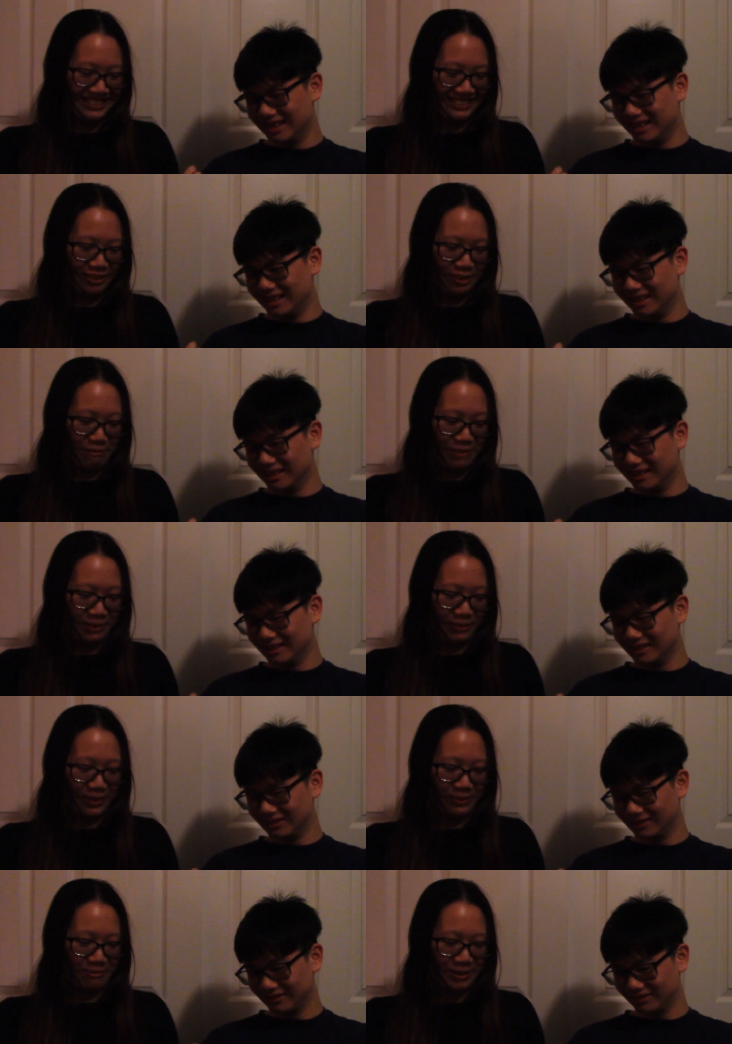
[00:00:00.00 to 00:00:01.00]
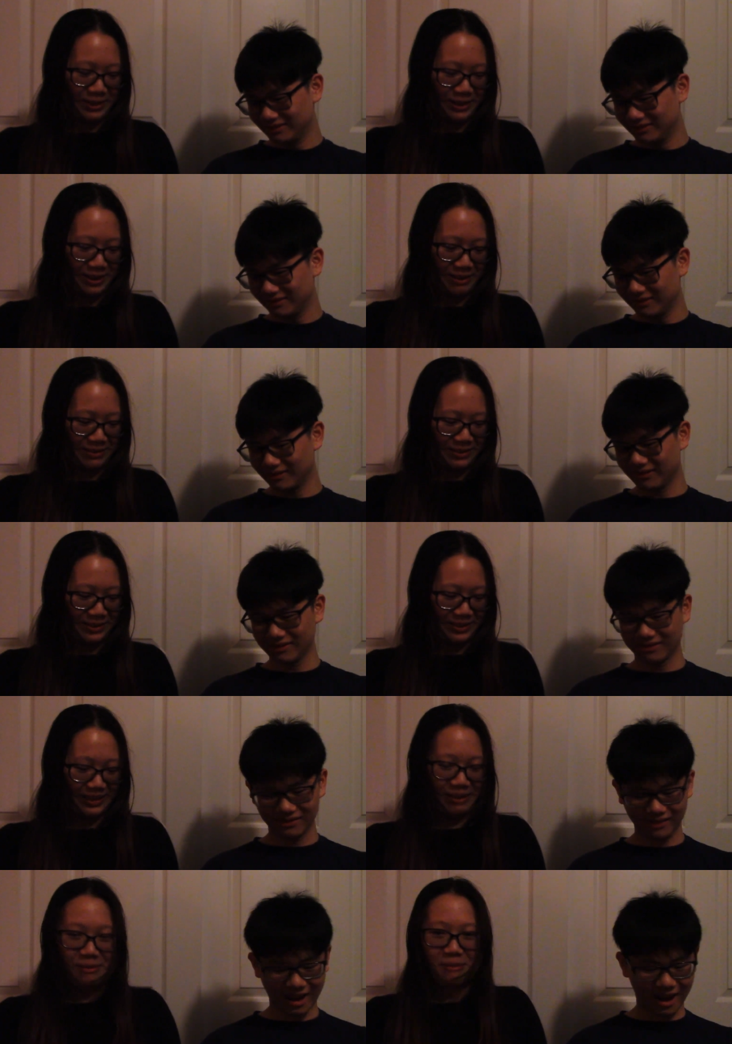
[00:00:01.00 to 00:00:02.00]
Speaker 1: No, you pick right from the top.
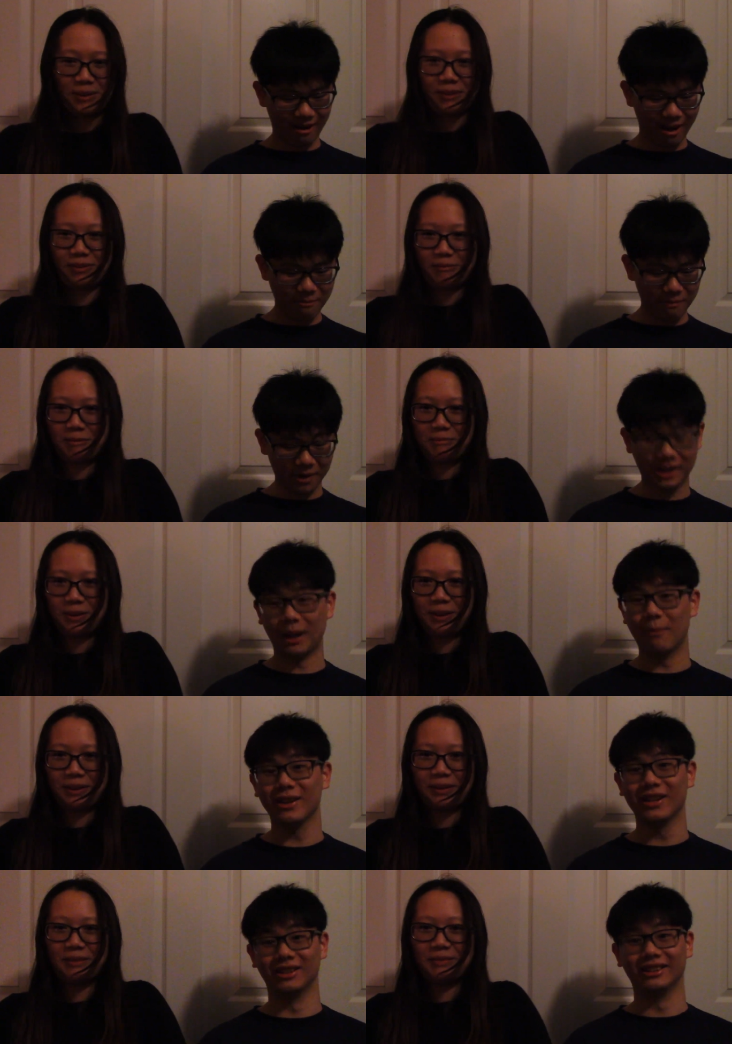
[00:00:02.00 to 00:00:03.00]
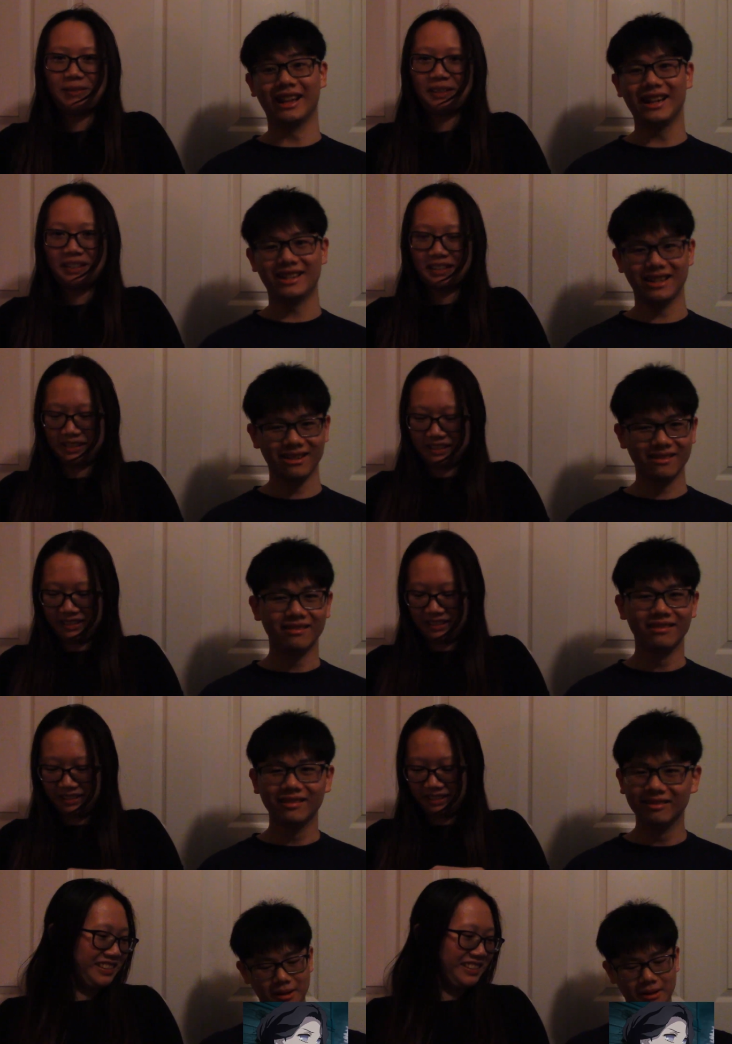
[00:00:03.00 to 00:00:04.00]
Okay, I'm gonna. Pick I'm um, because
Speaker 2: I'm being lazy.
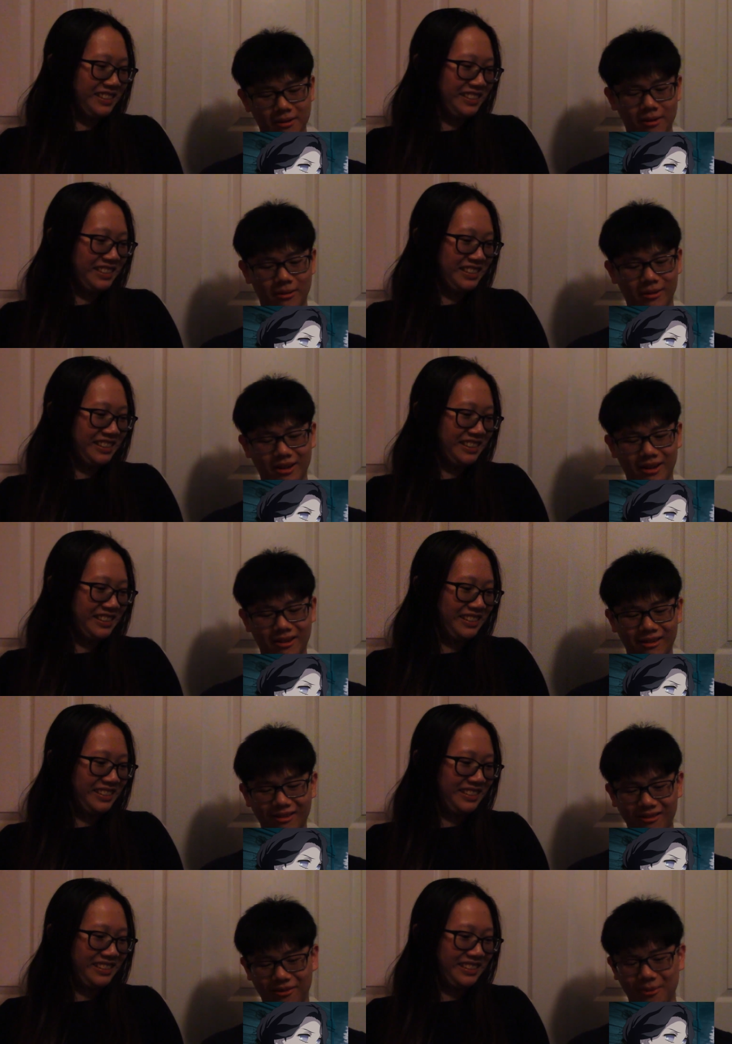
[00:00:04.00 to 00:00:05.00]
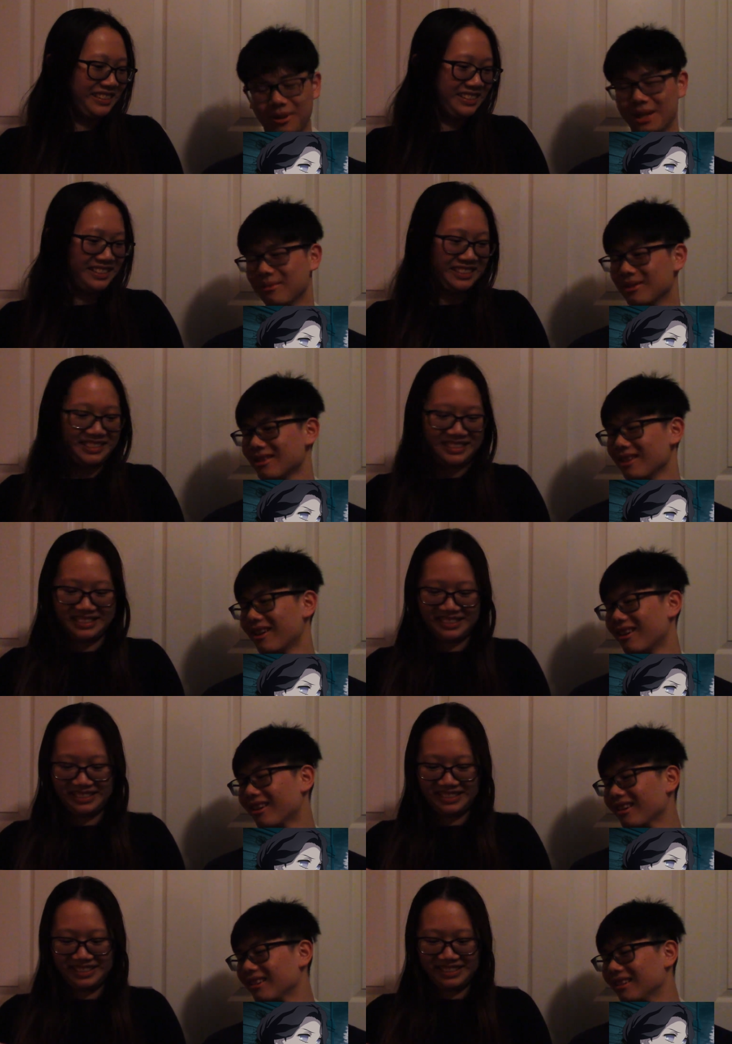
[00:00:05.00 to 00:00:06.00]
Tamayo from Demon
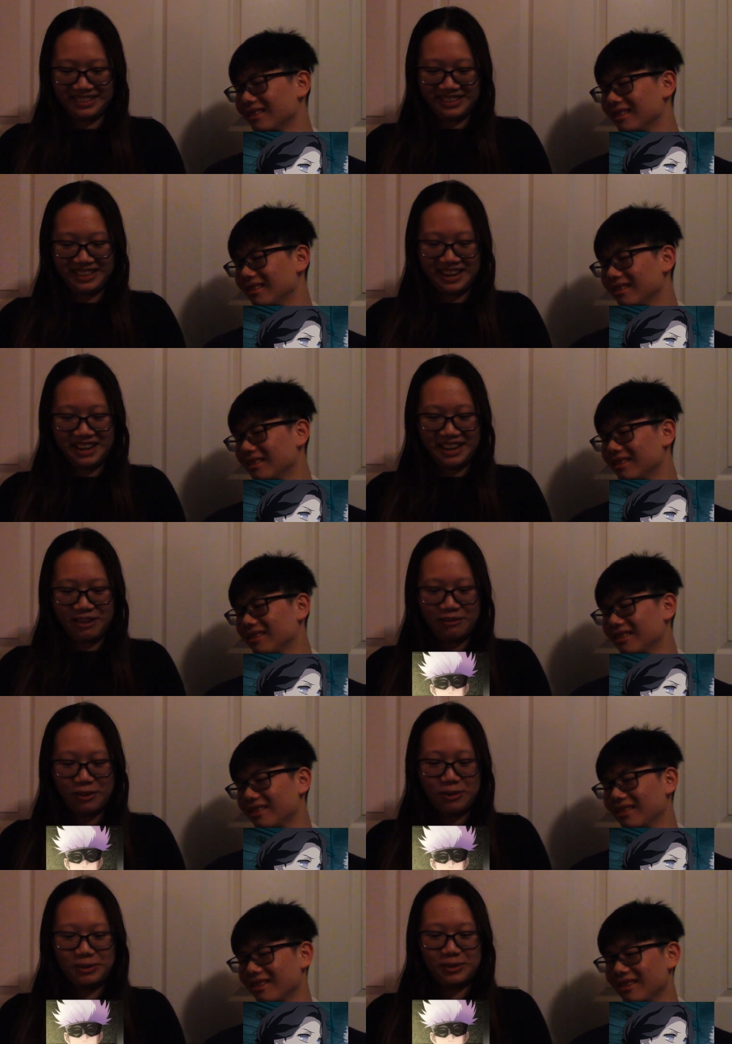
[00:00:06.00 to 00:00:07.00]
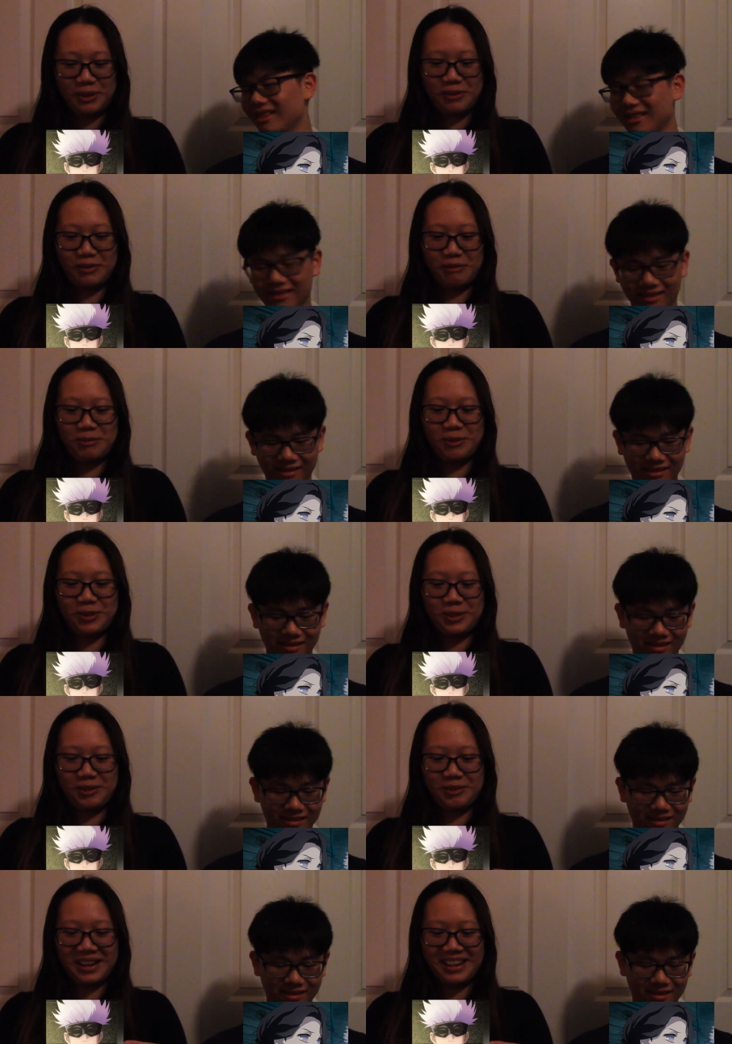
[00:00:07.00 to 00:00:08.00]
Slayer.
Speaker 1: I have Gojo from
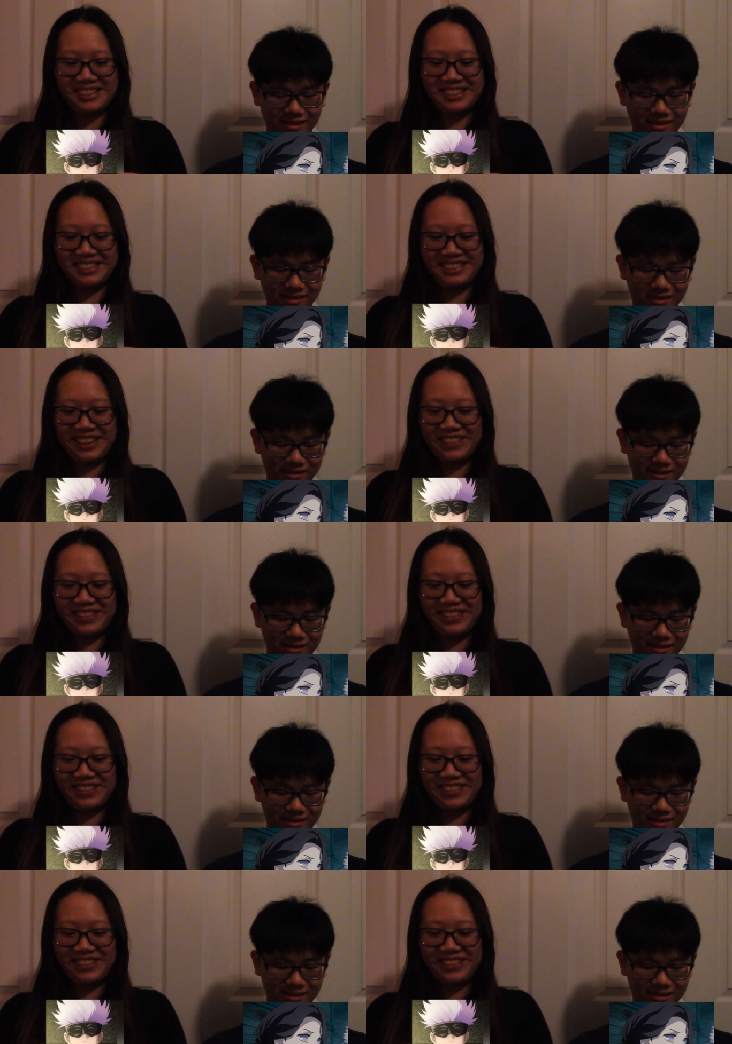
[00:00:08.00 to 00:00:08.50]
Jujutsu Kaisen. I